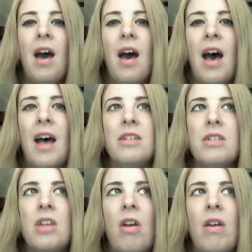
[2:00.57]
and
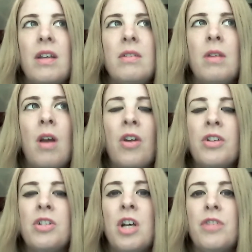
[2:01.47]
going on a
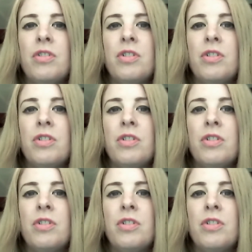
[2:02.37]
search for